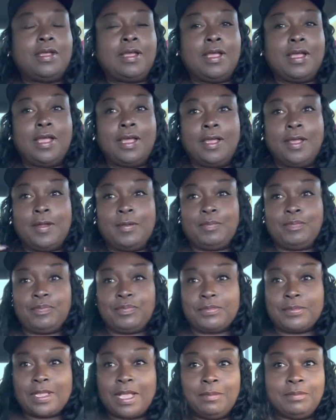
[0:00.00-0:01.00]
um,
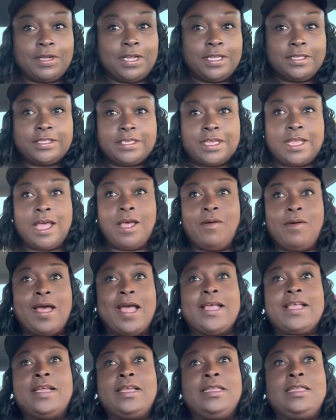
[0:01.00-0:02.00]
I'm good to go.
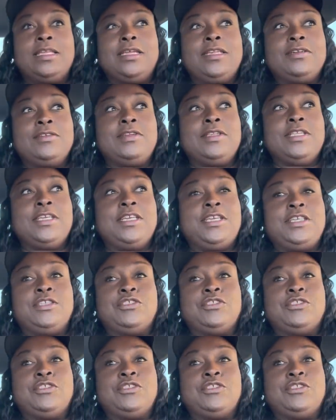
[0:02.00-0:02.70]
I could literally